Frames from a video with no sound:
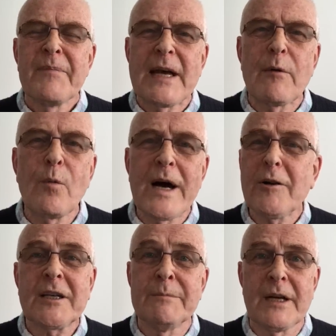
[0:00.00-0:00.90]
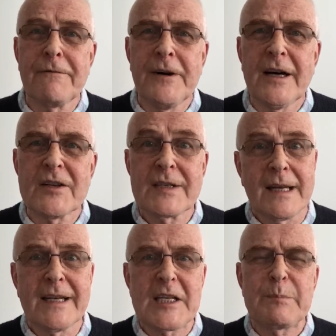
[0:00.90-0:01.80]
They were welcomed at first,
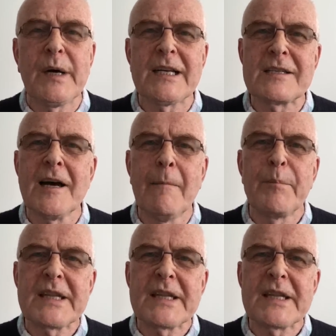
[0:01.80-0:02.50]
at least by some,